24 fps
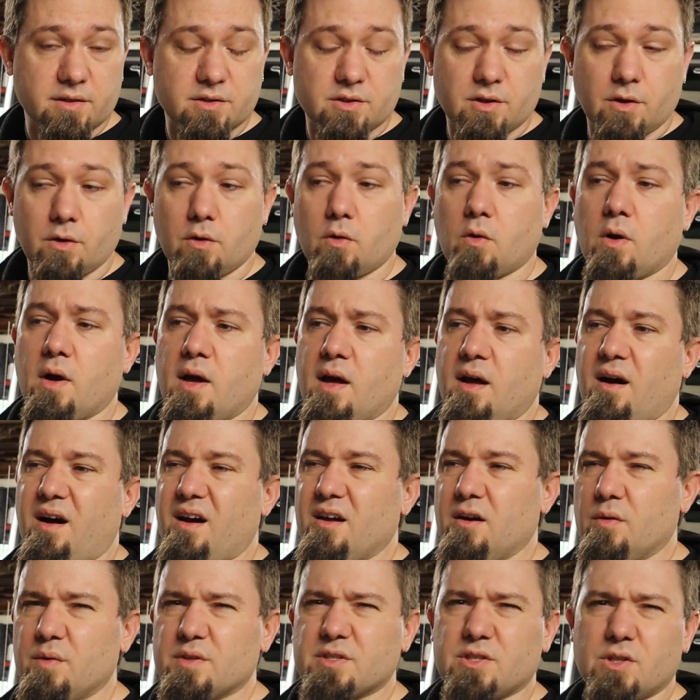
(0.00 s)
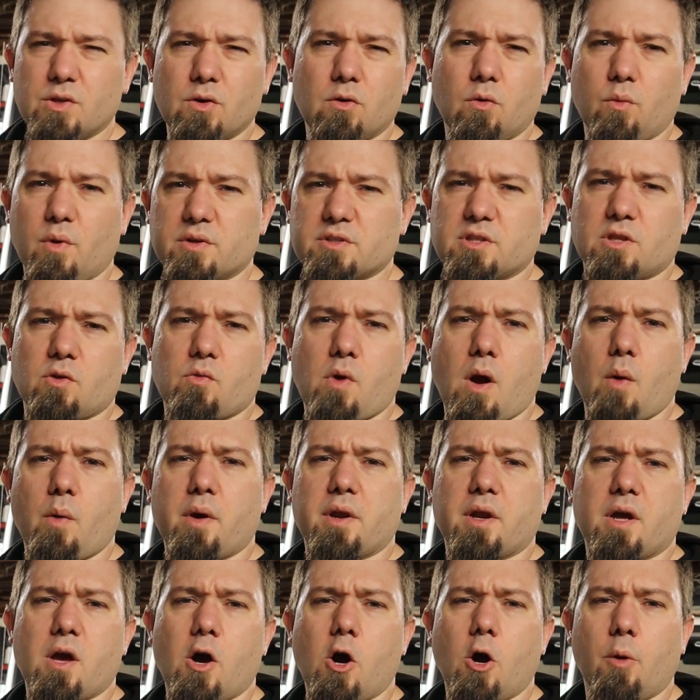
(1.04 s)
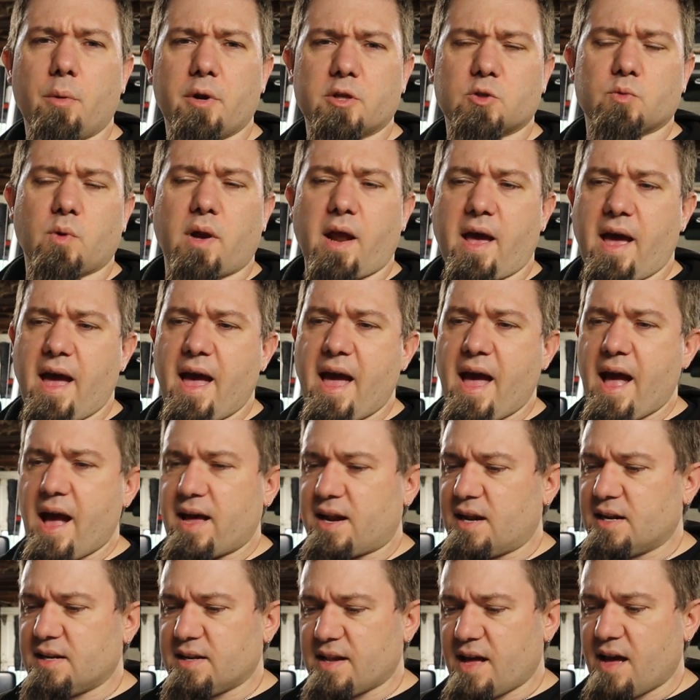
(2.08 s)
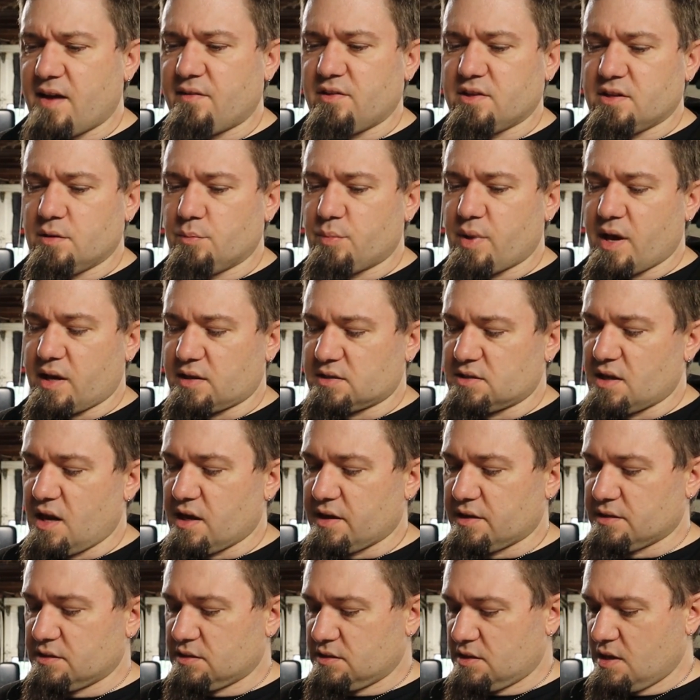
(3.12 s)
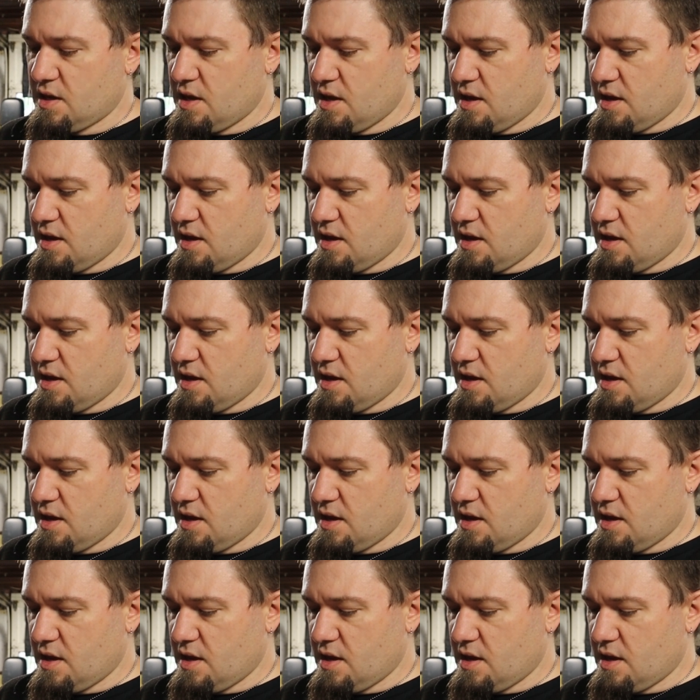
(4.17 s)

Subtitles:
So I always knew it wasn't the right way to go, but it's what I had. I didn't have any impact sockets.